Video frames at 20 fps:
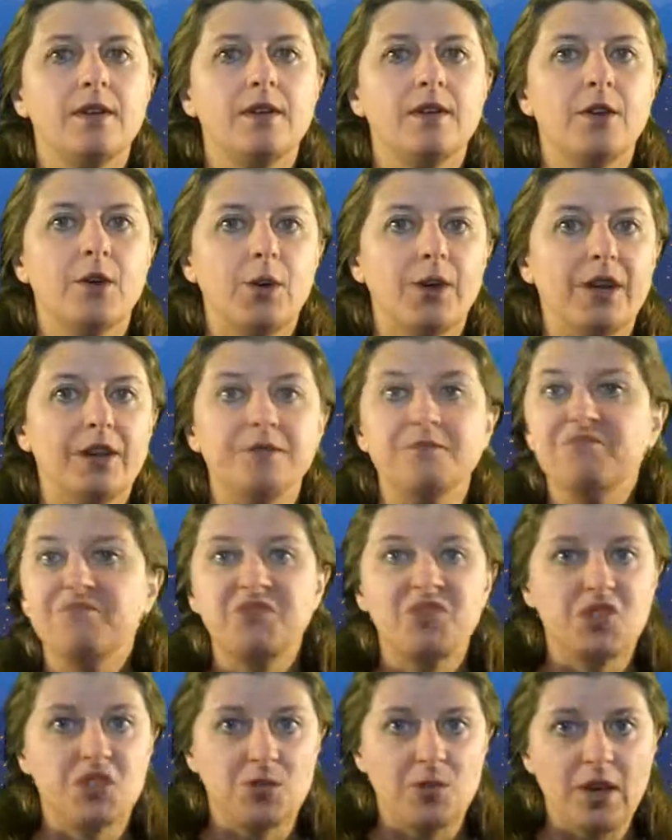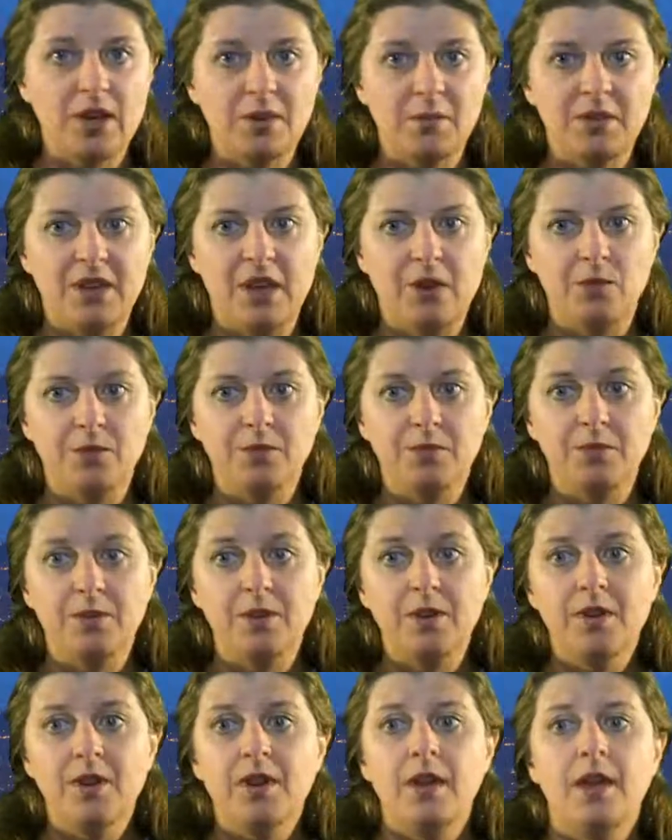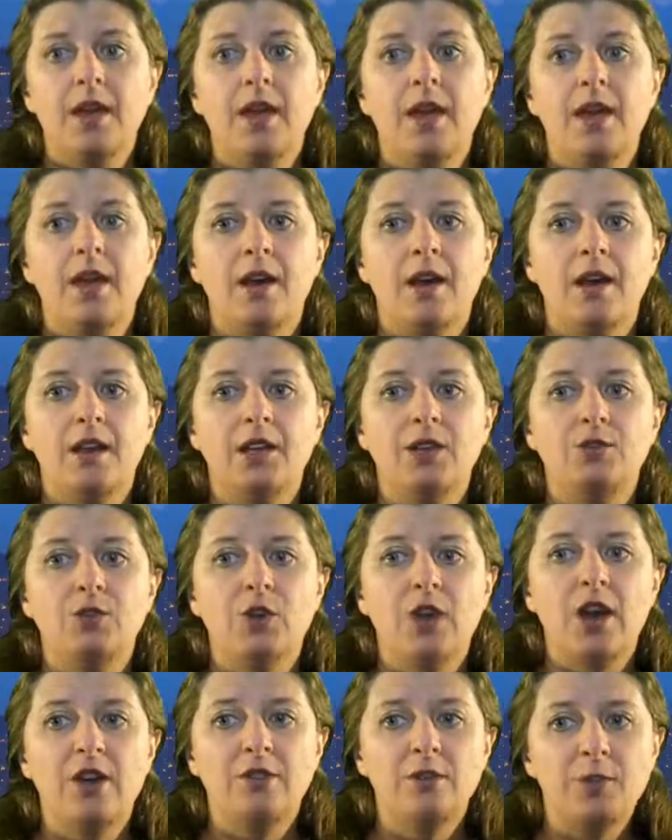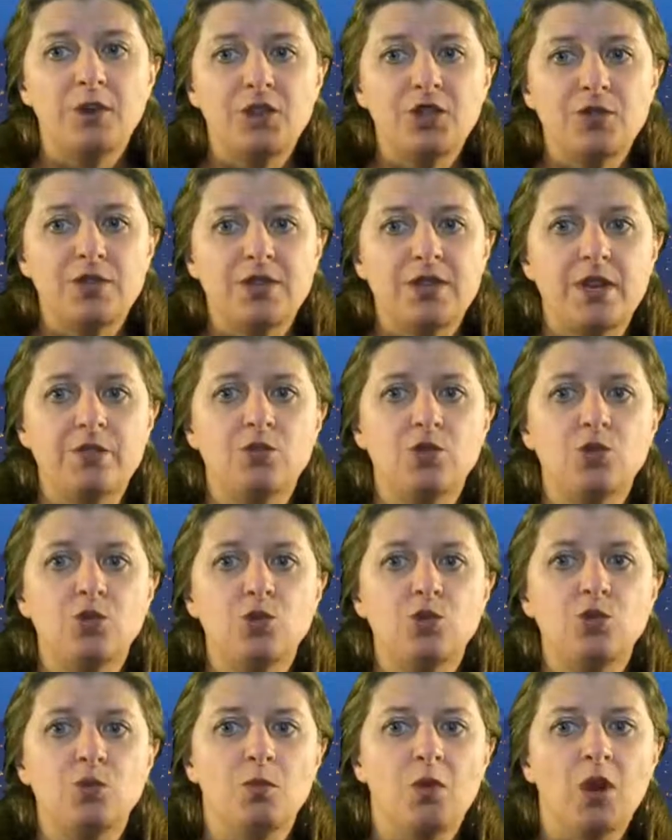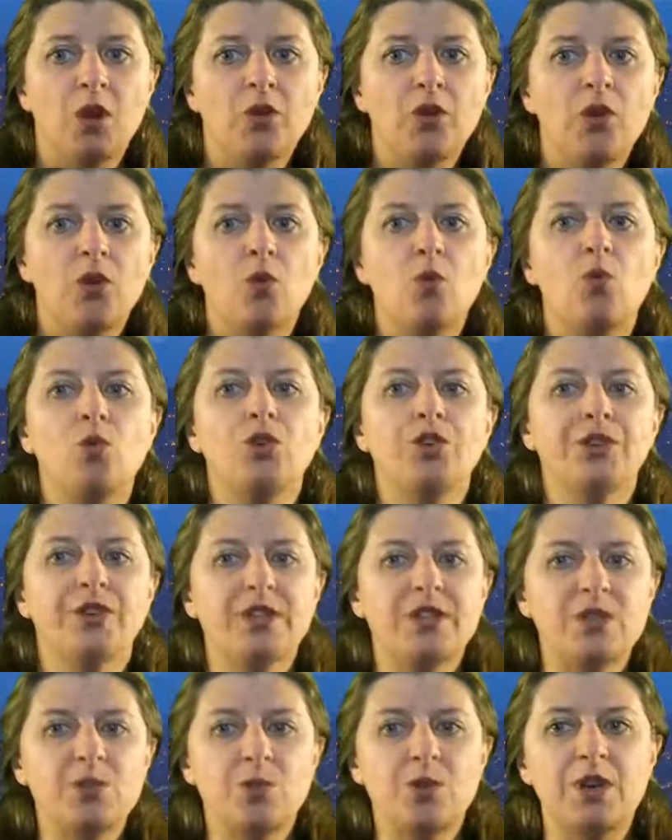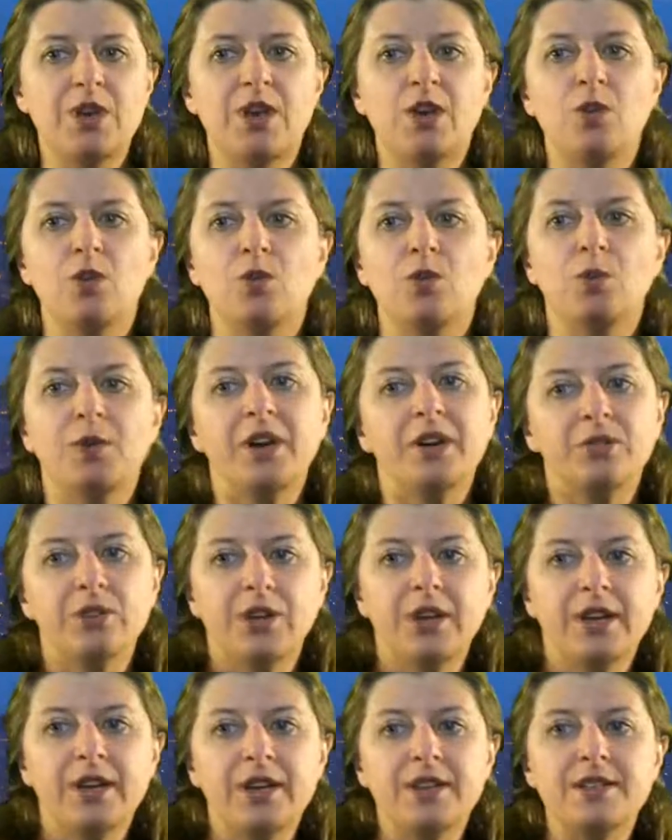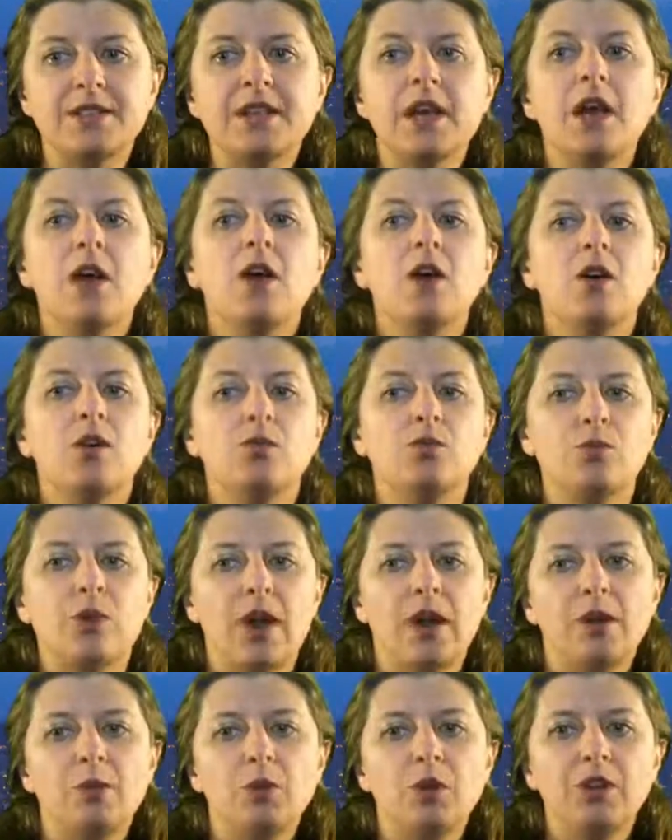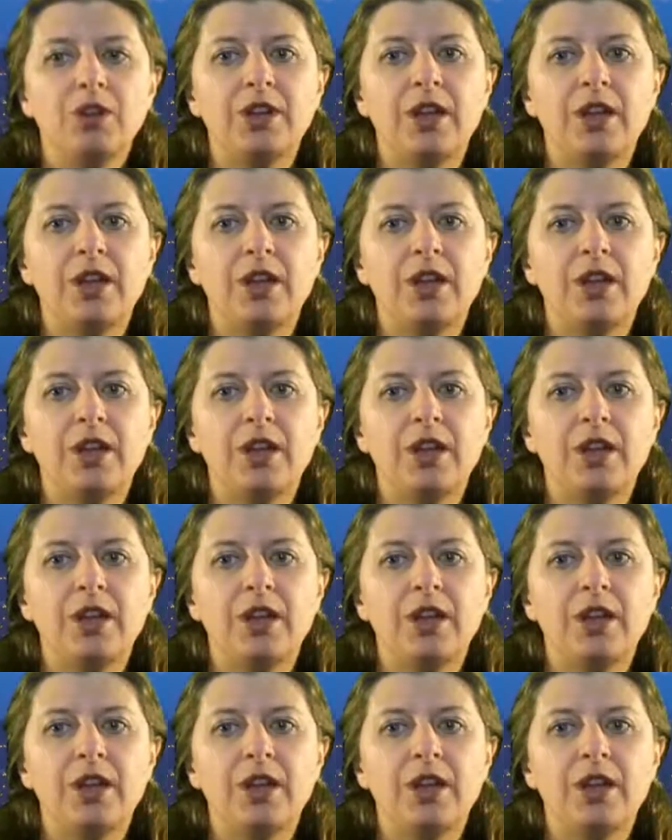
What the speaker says: go ahead, just write them down. And if you have a bunch of stuff to do tomorrow or this week or whatever it is, write them all